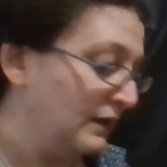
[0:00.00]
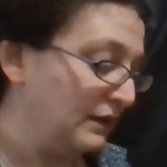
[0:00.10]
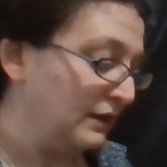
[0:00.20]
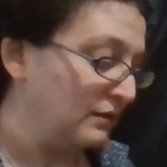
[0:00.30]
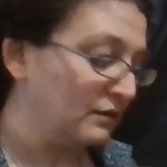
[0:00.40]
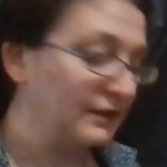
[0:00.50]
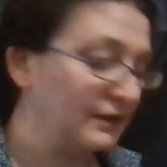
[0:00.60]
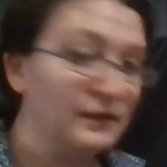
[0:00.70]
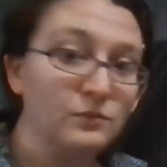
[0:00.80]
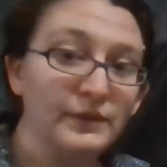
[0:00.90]
In our
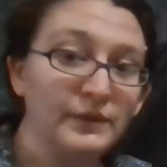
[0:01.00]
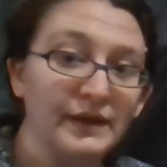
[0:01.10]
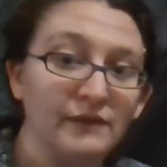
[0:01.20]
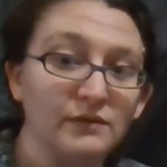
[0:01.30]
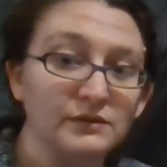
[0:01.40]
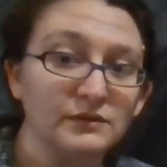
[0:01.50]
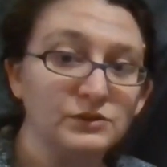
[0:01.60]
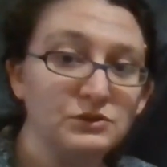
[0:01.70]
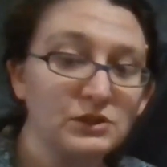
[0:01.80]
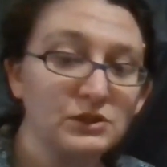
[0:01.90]
kit, we have our
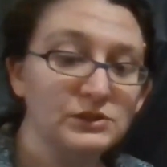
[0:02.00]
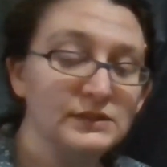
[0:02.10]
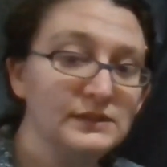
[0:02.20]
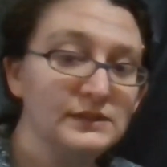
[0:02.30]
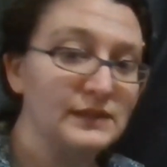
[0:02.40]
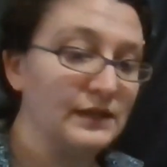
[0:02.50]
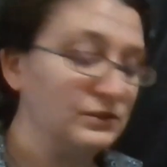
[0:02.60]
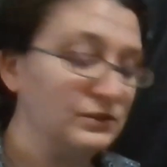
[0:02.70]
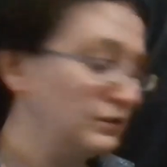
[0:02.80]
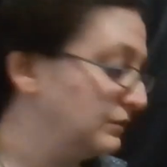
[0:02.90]
instructions
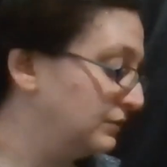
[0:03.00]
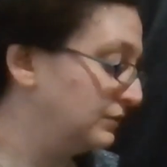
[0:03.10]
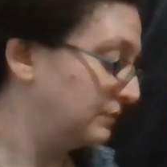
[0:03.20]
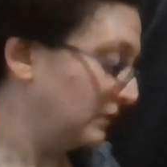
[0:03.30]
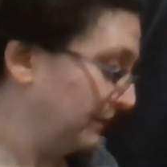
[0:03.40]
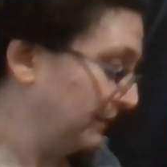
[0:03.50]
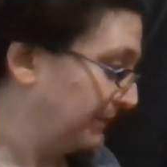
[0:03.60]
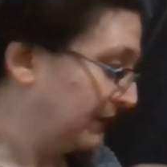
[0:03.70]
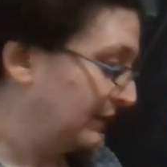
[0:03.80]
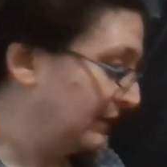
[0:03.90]
as usual.
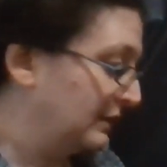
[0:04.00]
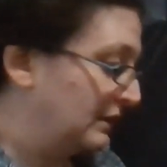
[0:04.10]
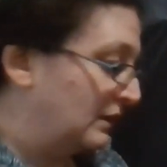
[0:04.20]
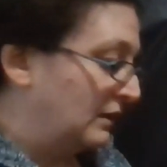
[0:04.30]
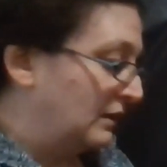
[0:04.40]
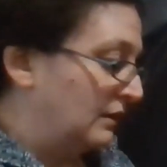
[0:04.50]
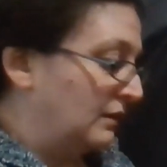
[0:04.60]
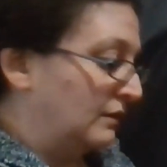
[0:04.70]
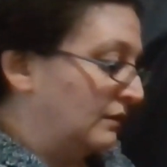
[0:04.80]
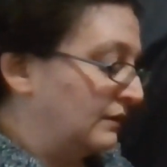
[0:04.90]

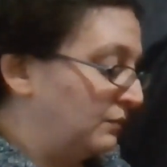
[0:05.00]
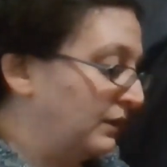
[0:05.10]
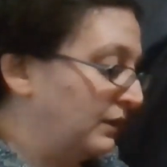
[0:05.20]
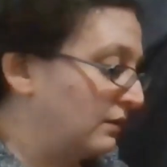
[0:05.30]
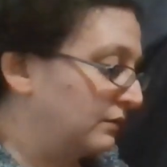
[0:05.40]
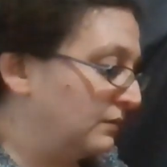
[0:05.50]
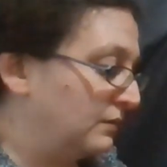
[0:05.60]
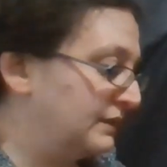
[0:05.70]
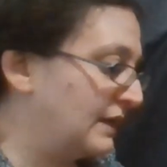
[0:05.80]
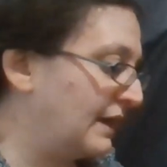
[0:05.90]
Then we are
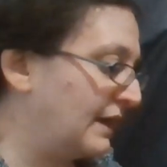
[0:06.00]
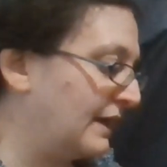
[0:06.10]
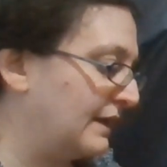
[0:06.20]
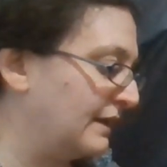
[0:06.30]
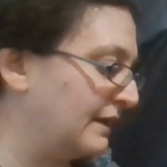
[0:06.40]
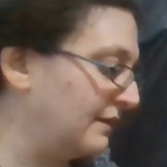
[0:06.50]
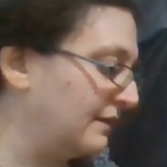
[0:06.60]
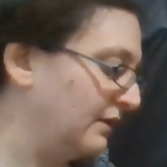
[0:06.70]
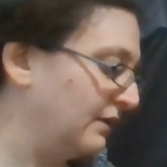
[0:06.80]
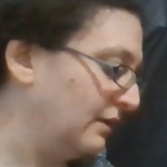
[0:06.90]
going to
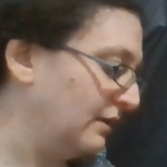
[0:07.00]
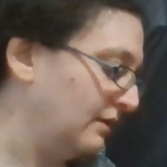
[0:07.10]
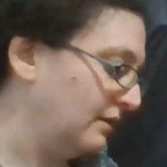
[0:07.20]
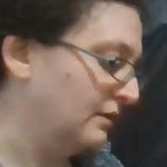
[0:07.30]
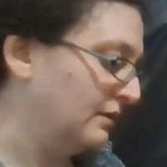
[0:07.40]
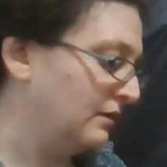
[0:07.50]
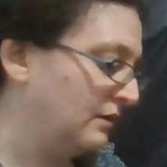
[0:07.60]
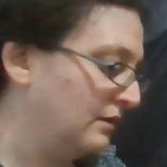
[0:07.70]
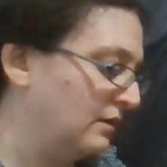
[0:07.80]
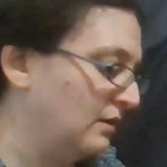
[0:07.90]
have
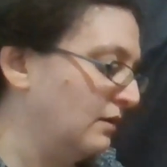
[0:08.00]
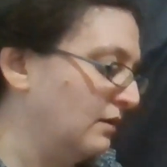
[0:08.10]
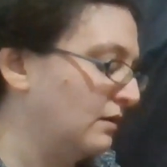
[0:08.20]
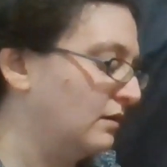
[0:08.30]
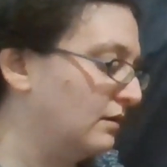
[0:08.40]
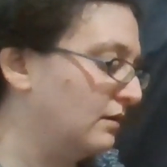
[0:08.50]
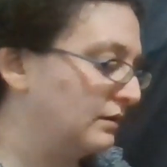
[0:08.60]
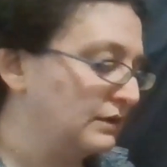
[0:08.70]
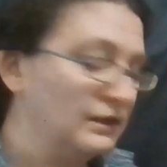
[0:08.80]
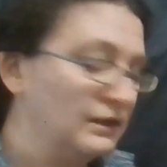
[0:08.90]

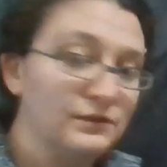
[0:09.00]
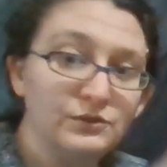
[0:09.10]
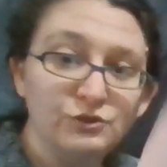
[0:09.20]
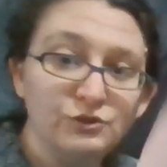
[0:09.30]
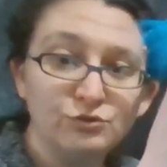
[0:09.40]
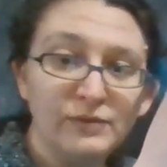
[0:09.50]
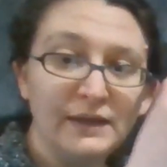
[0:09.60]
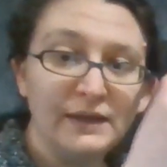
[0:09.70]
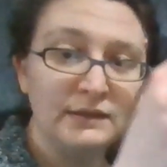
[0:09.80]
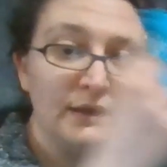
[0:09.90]
our string.
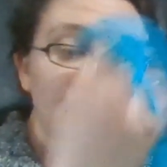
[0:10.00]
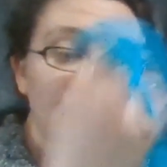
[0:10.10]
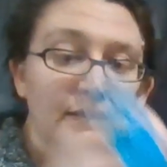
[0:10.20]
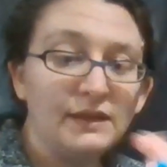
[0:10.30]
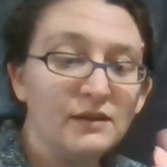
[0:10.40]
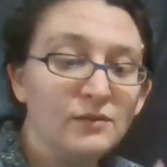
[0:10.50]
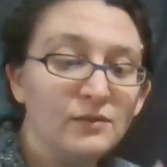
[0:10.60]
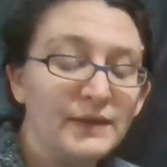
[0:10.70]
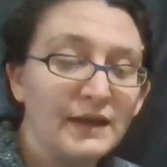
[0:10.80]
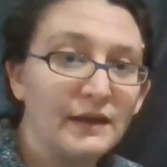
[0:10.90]
Here
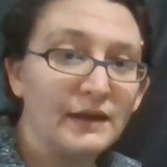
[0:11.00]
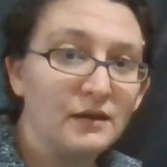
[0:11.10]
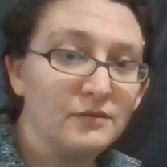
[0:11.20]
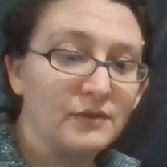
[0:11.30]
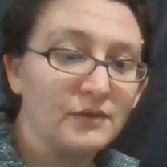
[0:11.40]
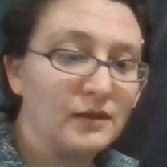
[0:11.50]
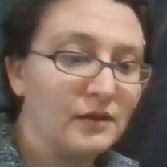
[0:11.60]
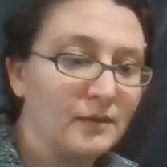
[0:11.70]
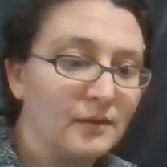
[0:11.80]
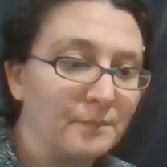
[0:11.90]
we have,
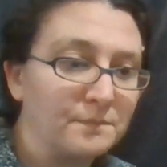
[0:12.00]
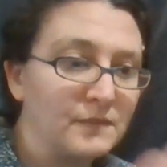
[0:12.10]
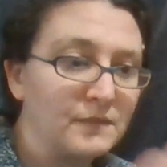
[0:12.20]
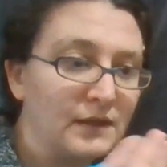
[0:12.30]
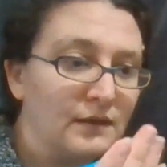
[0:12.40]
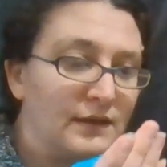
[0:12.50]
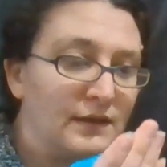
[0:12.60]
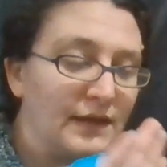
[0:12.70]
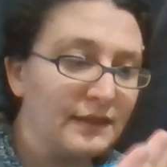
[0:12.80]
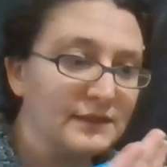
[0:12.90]
I
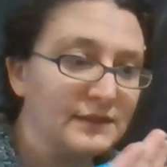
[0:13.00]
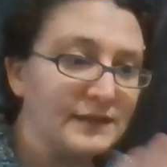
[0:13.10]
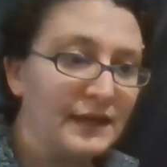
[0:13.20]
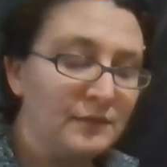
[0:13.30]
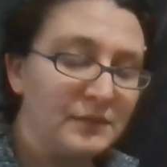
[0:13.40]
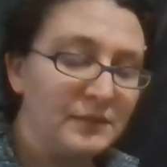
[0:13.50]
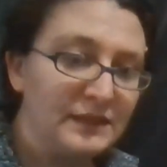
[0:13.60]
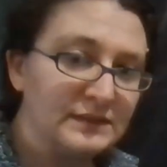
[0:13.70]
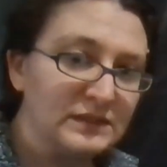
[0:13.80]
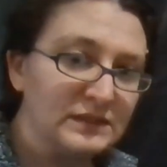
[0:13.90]
think it's 8
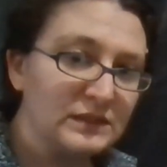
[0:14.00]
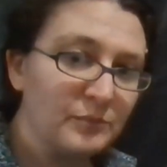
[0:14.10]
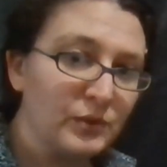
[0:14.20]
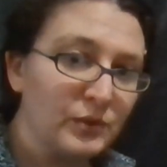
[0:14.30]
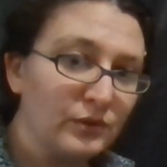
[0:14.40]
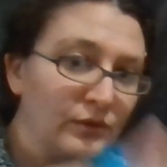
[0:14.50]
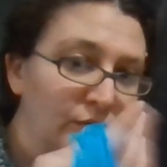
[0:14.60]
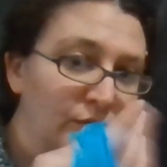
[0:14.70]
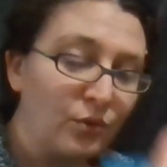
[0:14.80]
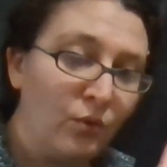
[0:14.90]
pieces per
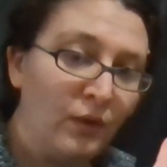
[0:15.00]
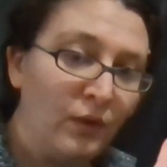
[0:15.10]
goal.